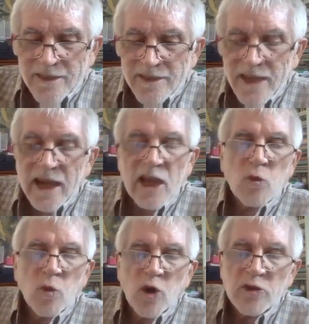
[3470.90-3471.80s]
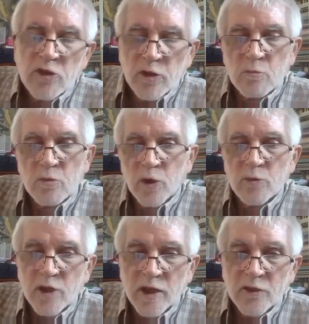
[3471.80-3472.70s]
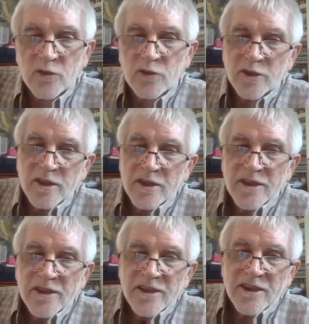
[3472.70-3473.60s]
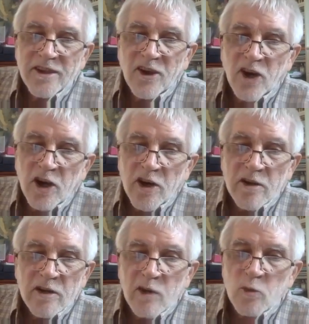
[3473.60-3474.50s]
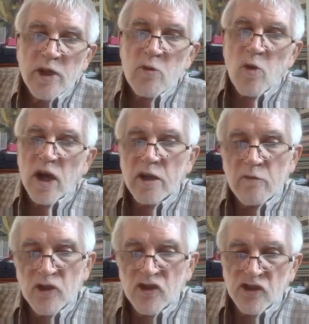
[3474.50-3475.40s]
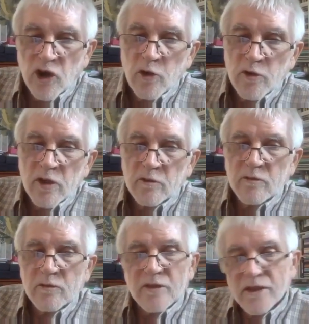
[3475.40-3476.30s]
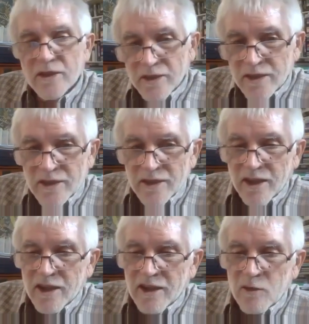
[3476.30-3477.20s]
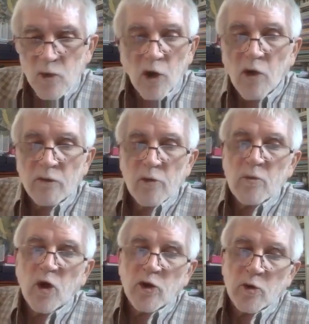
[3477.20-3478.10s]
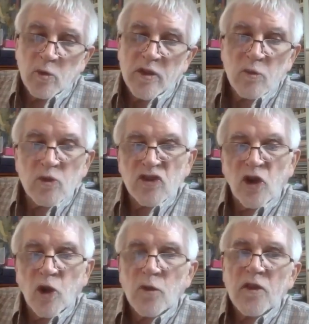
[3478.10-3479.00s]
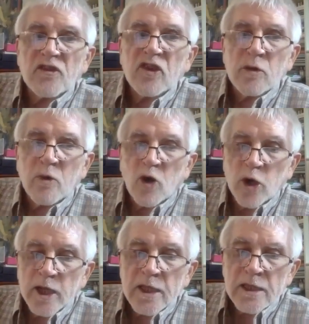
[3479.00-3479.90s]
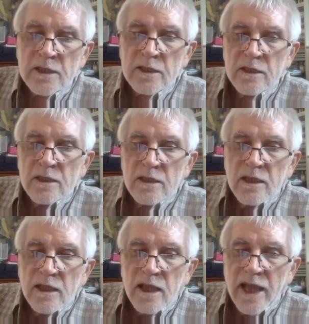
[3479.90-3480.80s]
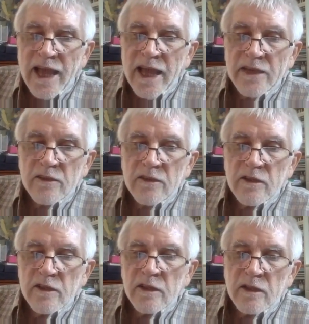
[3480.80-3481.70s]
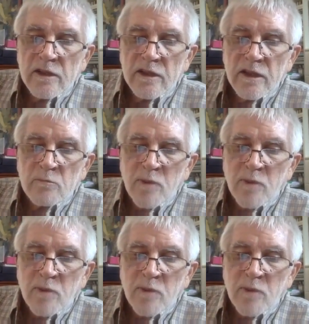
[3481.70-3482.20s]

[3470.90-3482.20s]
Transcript: anti-quarantine protests are a rerun of a show that we're all familiar with. It was called The Tea Party, and it